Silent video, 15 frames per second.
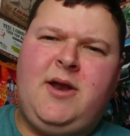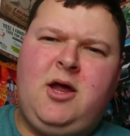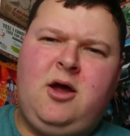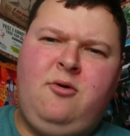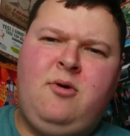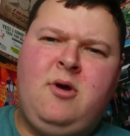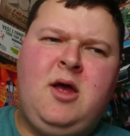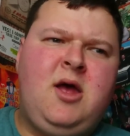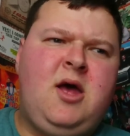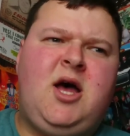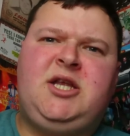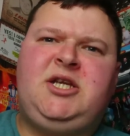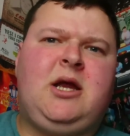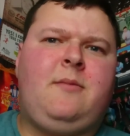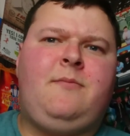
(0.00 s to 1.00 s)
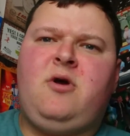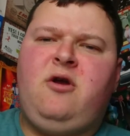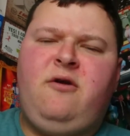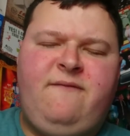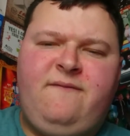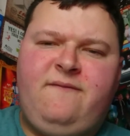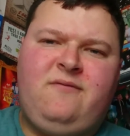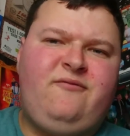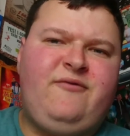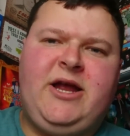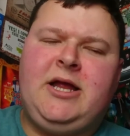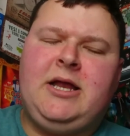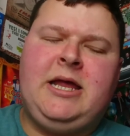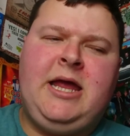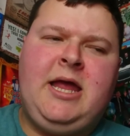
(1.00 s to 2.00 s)
below. I check both
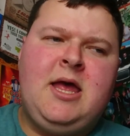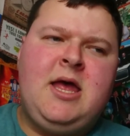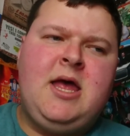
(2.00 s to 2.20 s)
regularly.